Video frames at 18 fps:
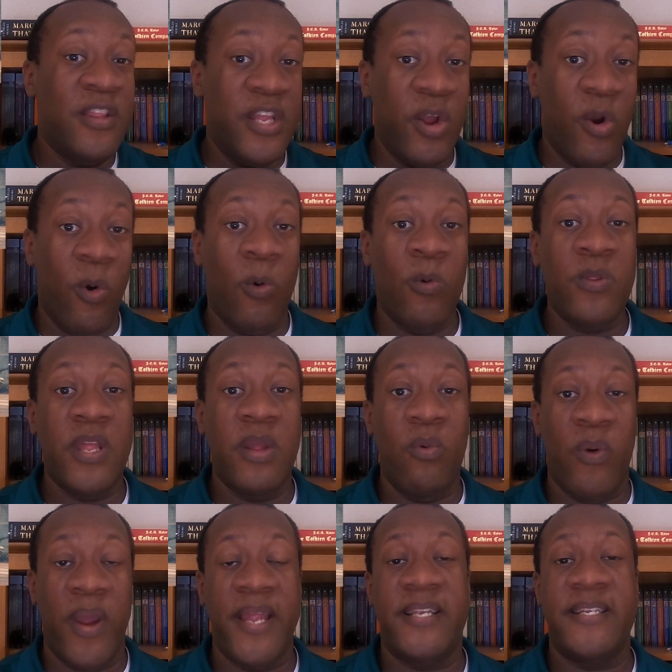the only
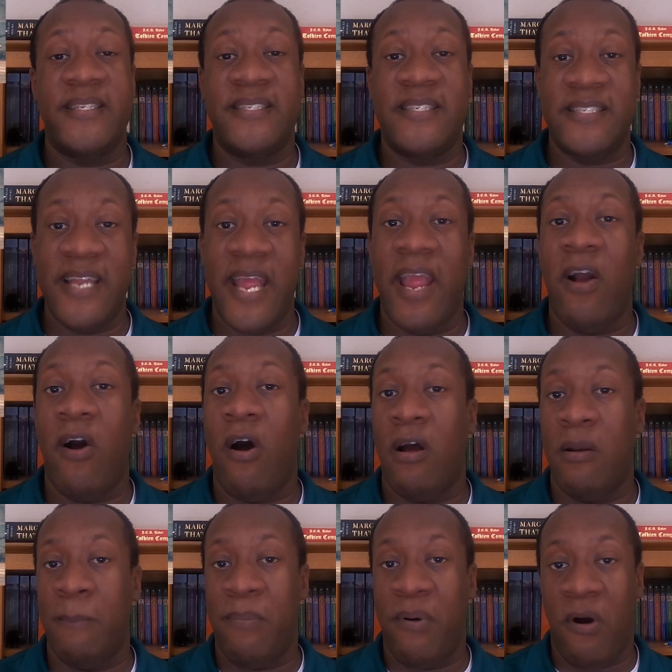way to stay
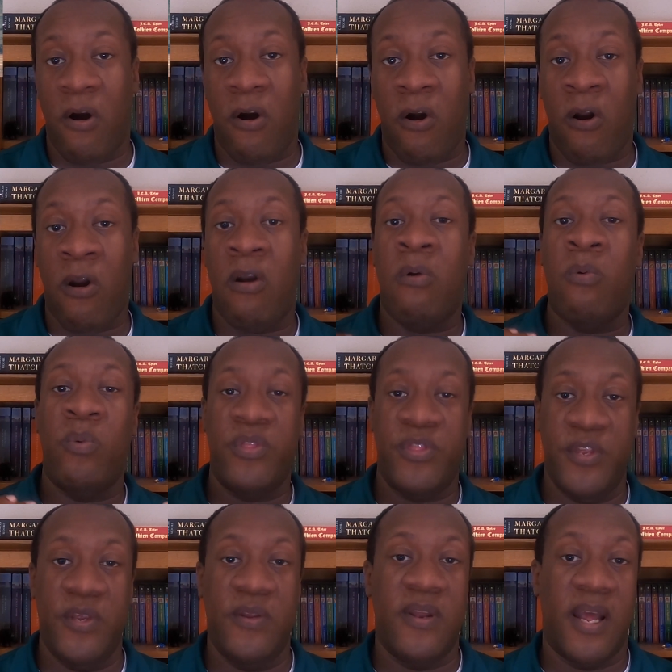on par
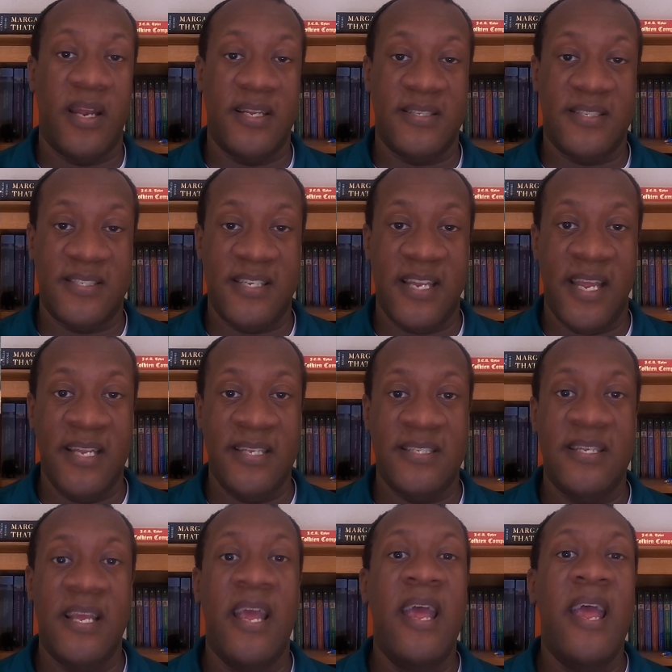with the United
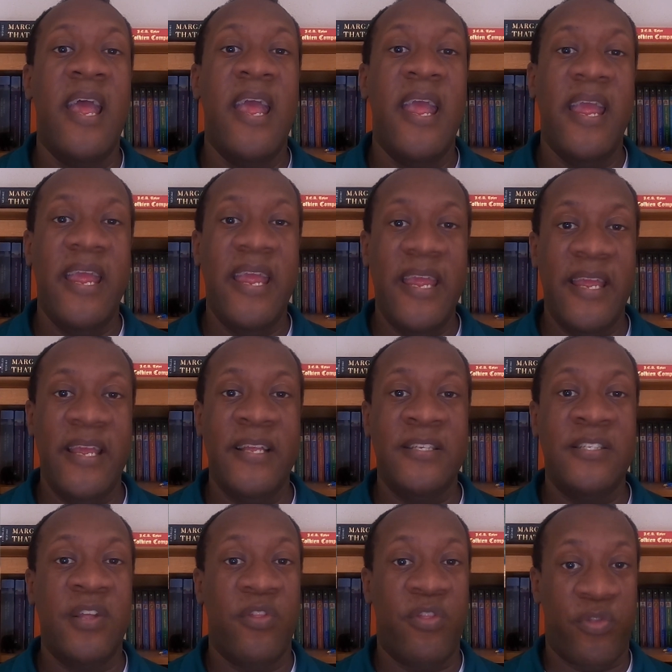States
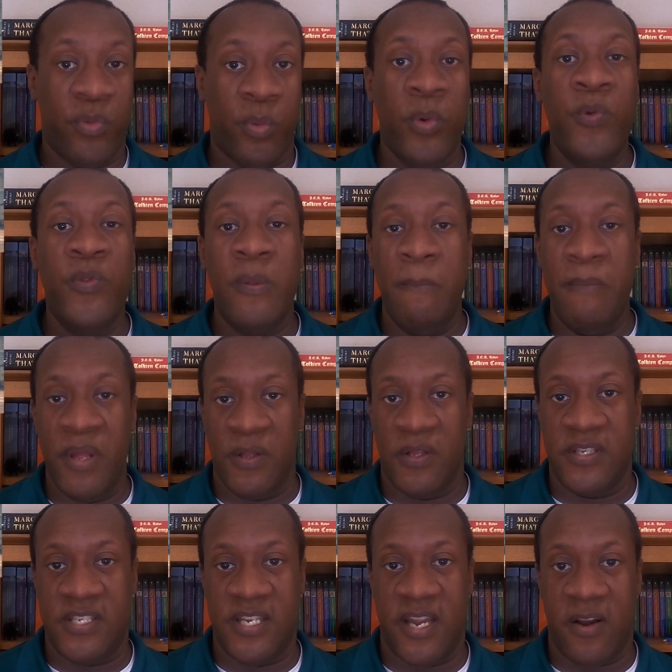is through the
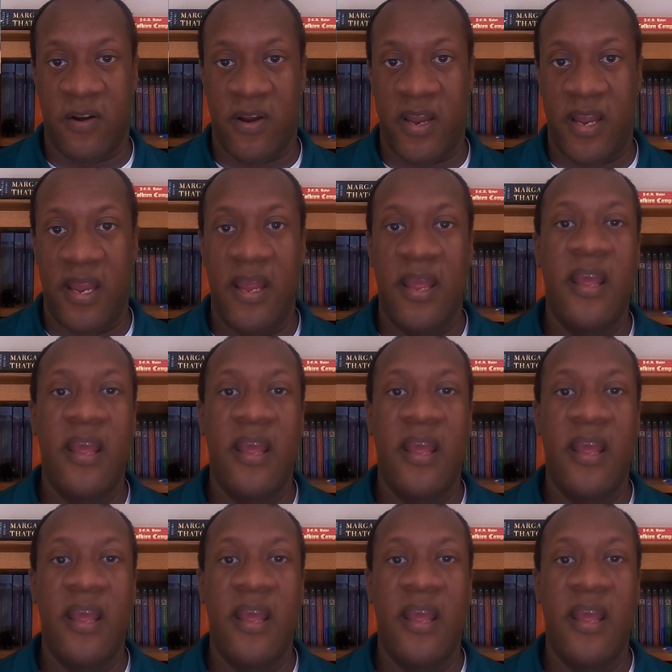military.